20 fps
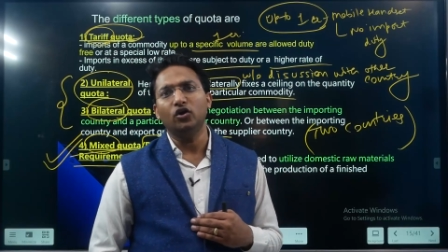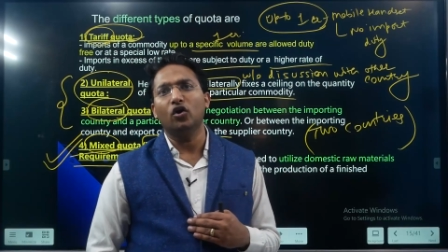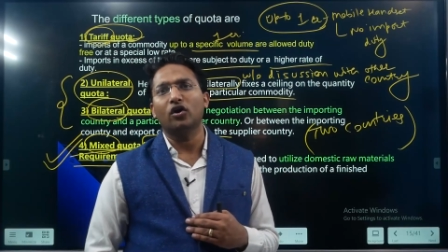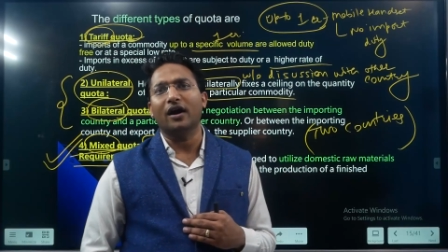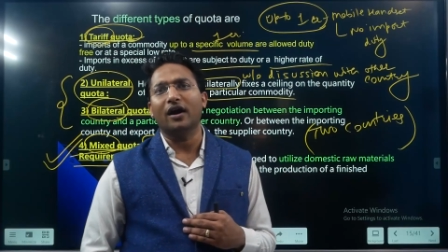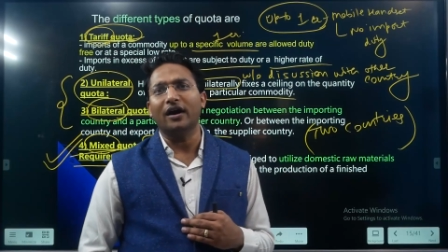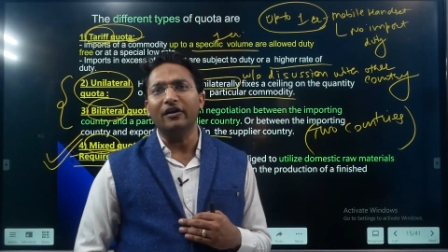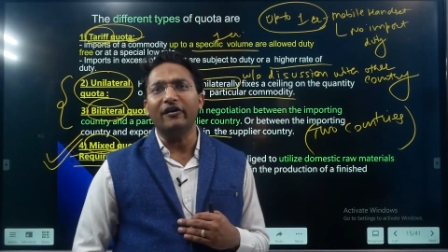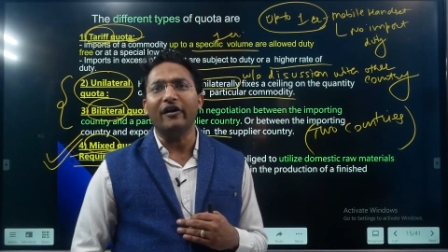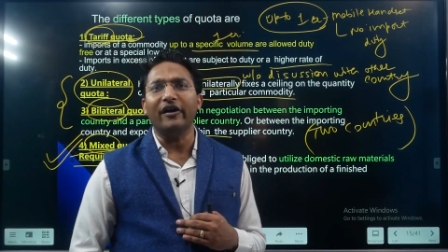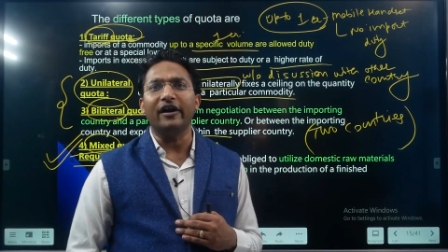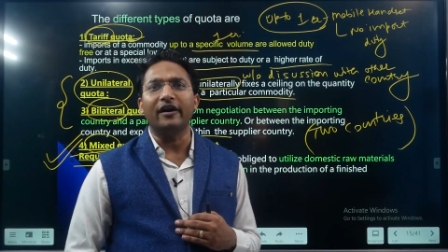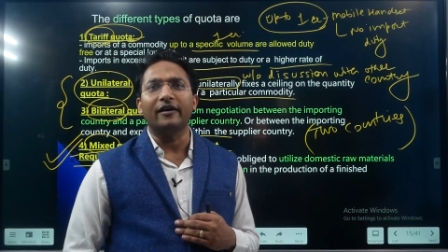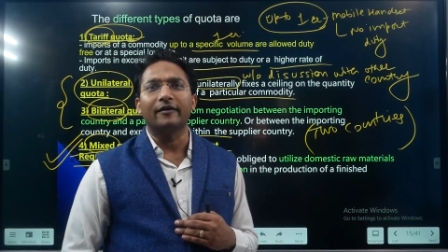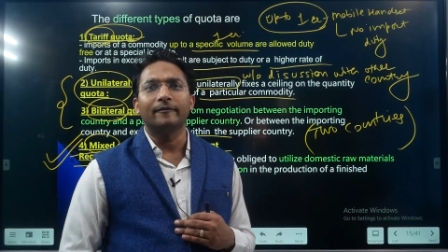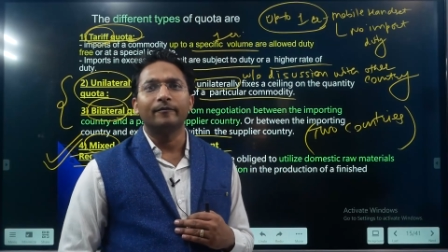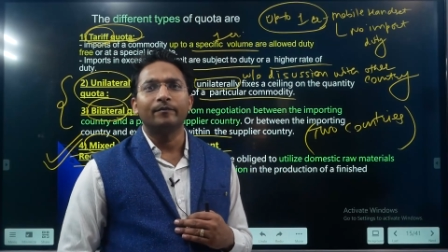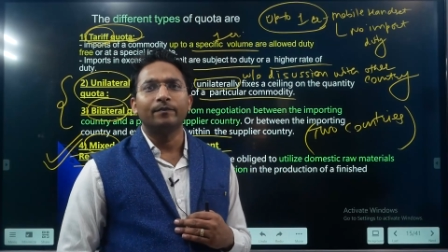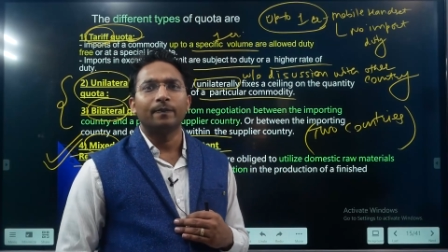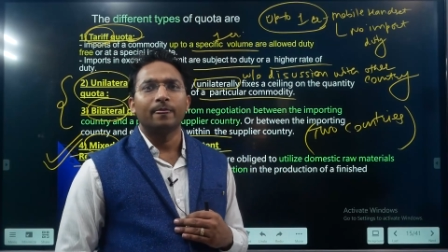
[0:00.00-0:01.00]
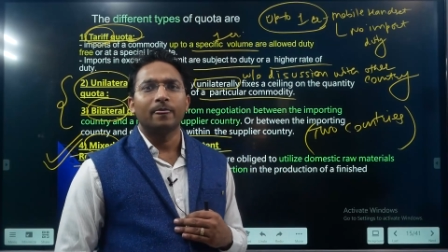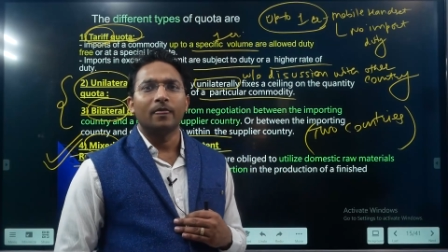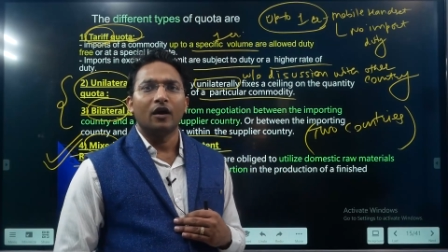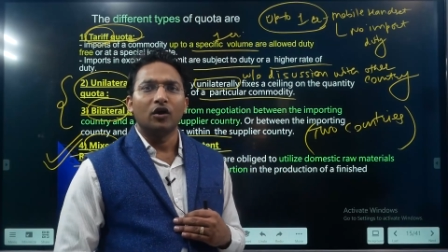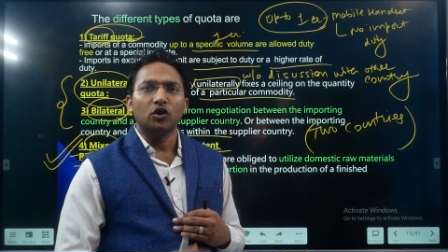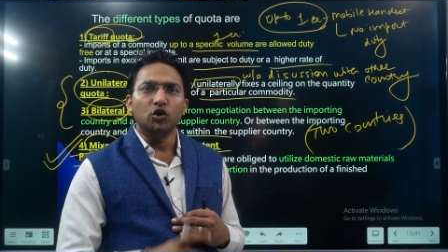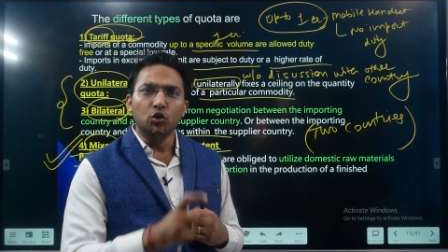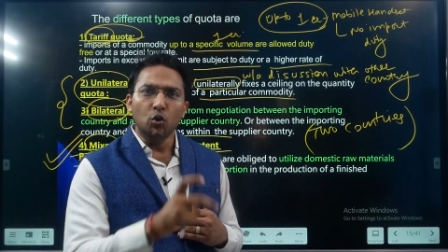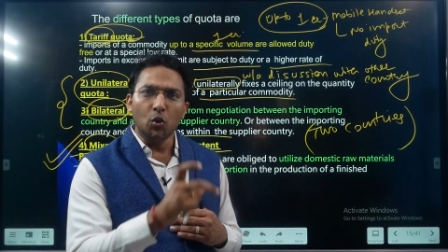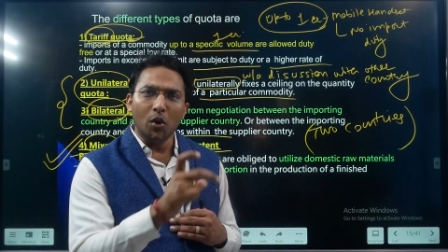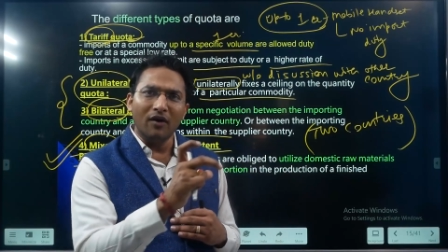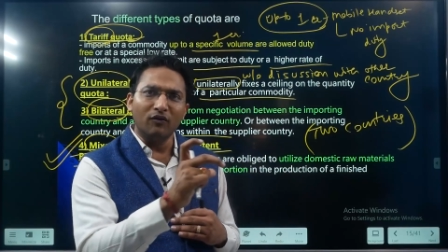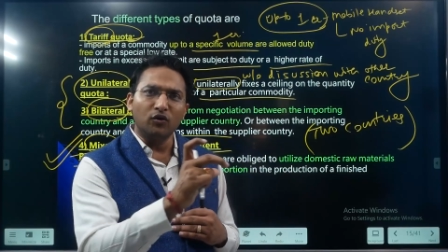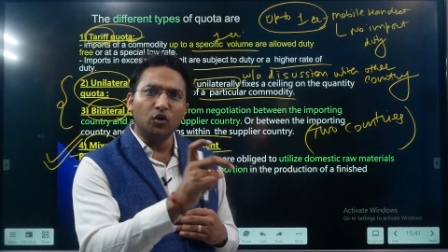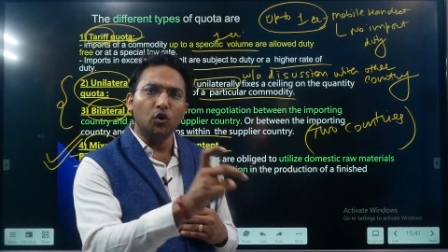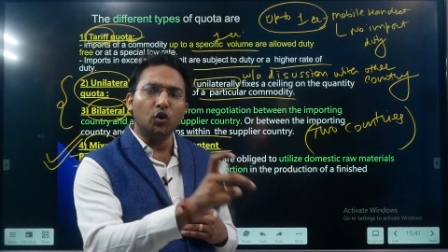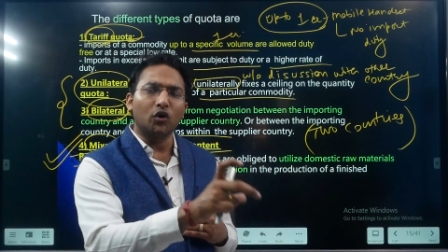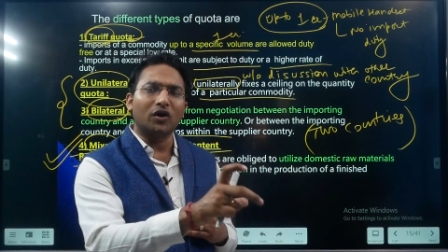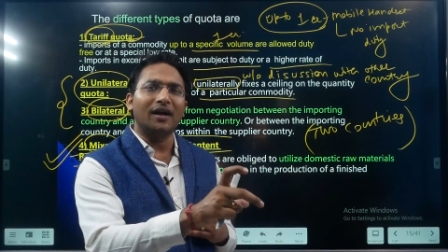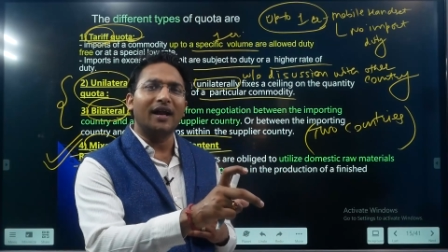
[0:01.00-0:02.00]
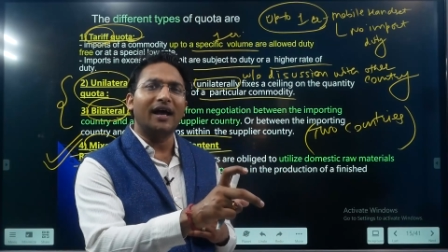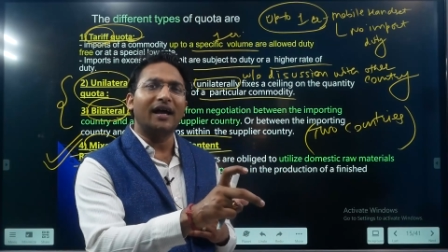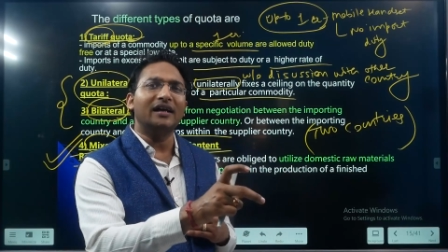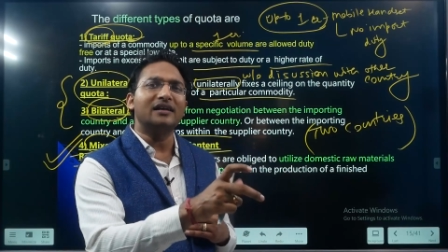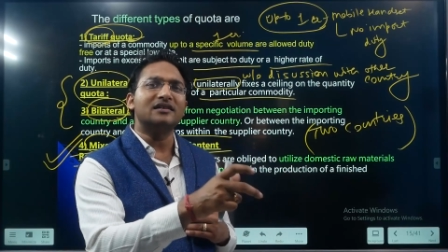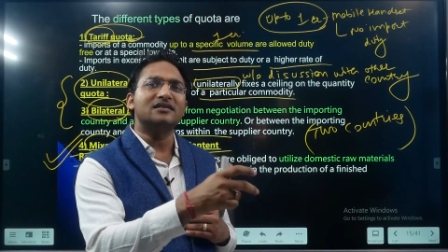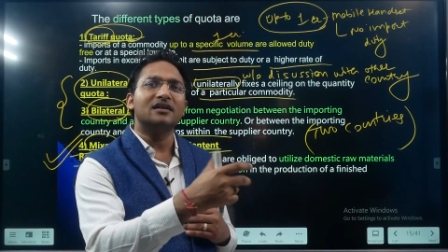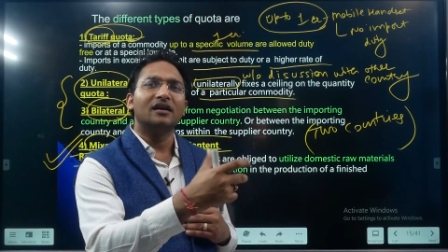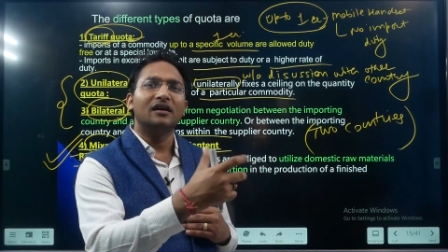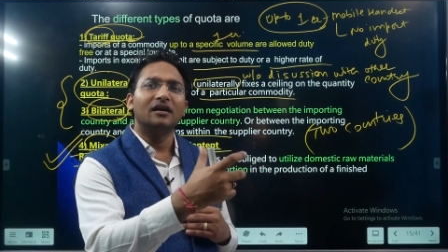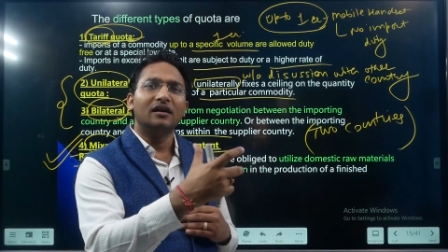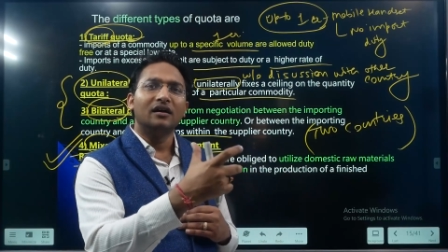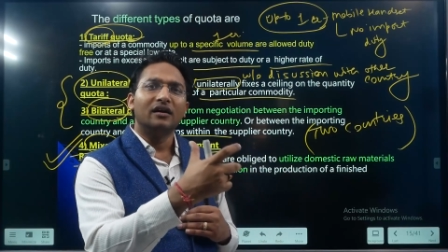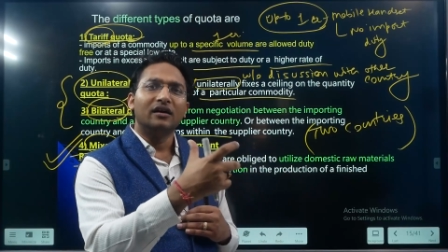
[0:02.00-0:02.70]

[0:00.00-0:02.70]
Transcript: in your country, you have to utilize